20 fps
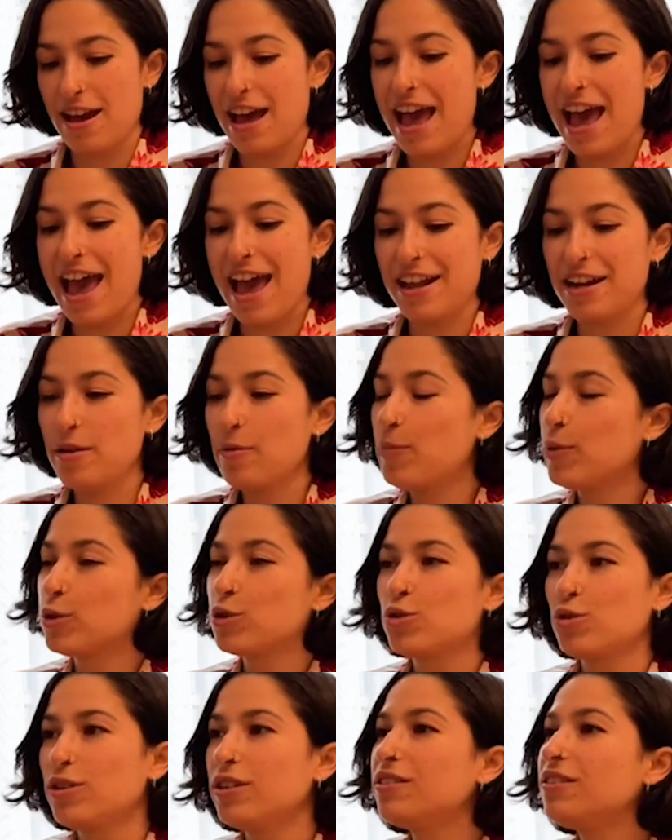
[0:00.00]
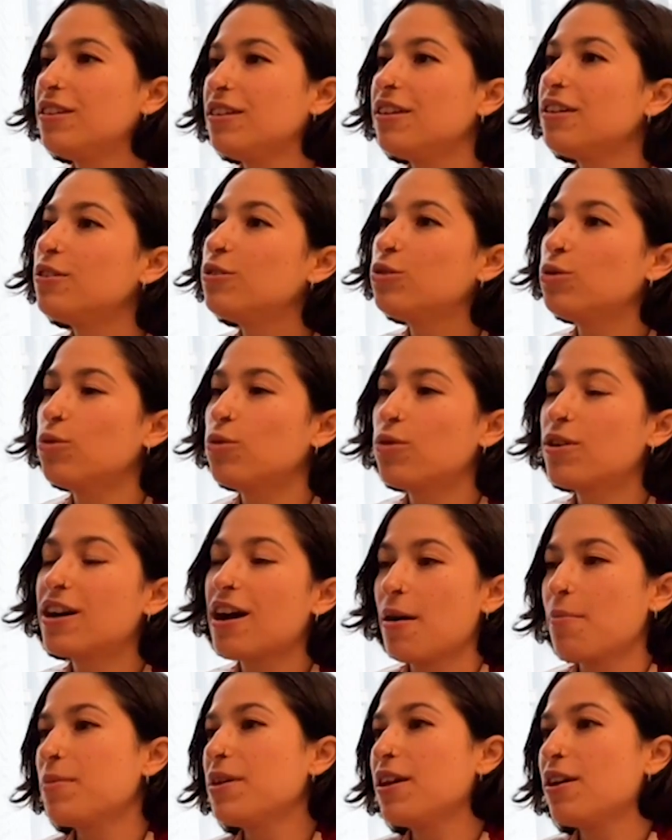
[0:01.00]
had the opportunity to
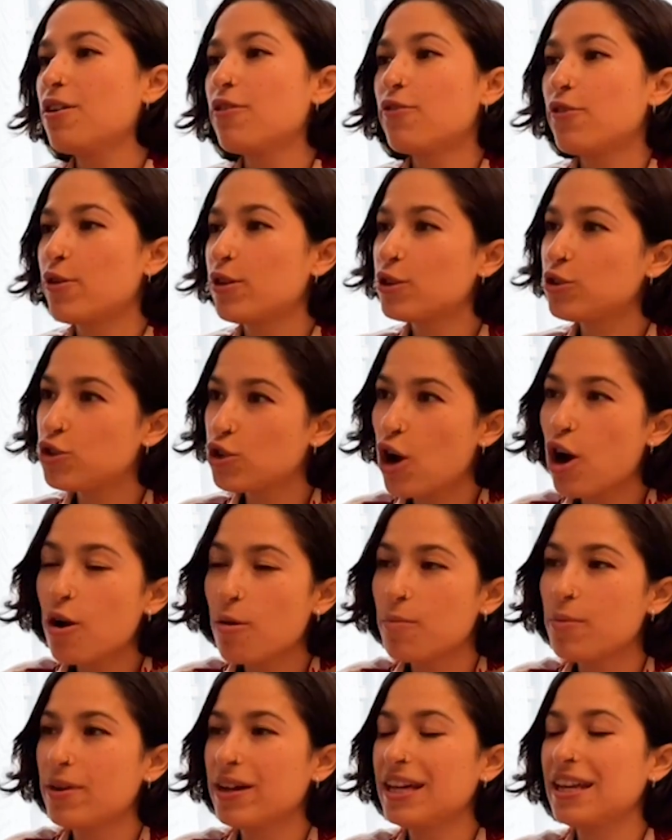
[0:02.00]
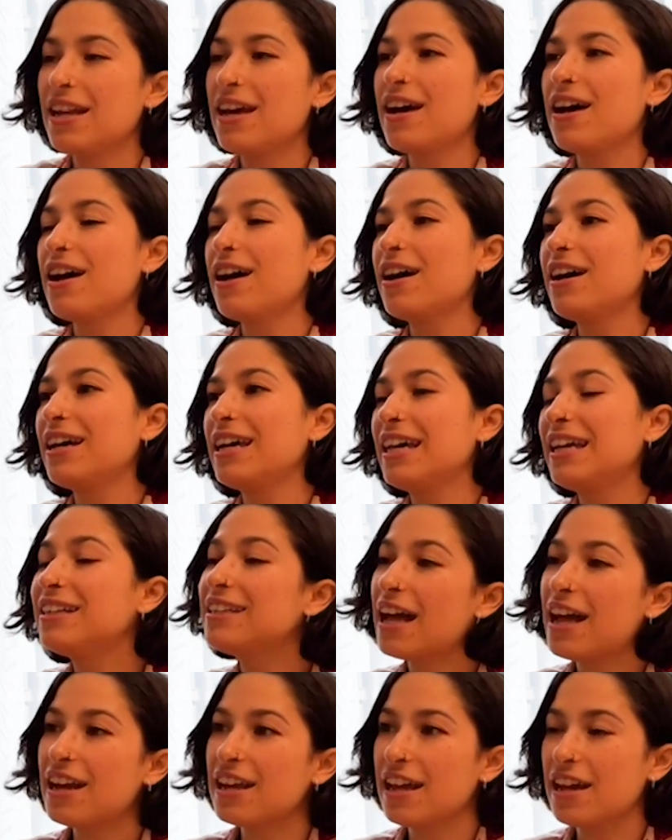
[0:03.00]
come here for a job in an
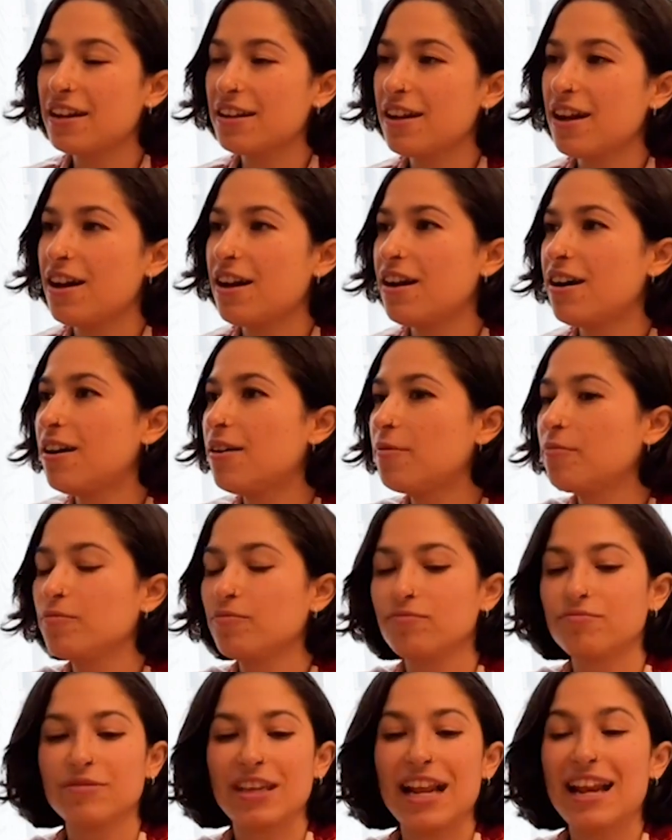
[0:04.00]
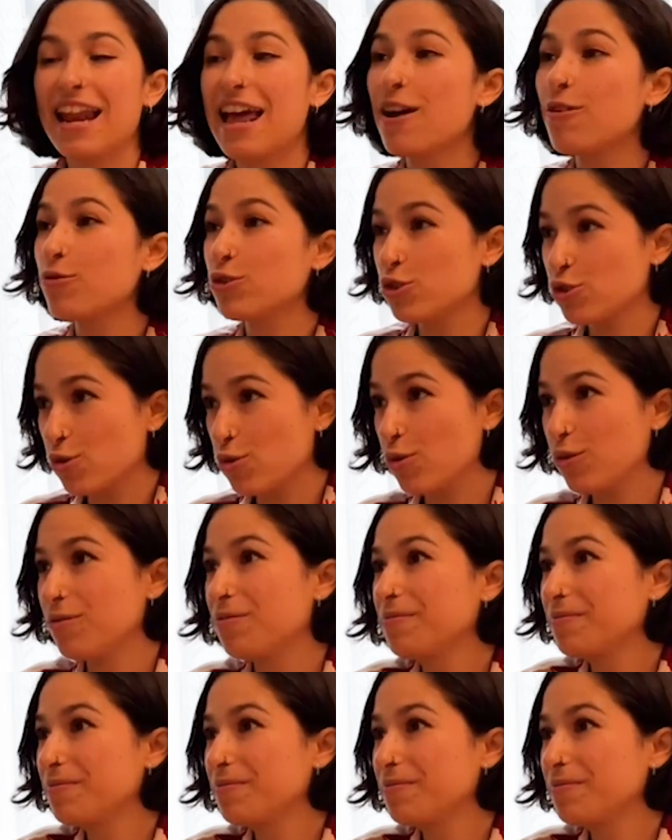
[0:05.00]
Italian language school.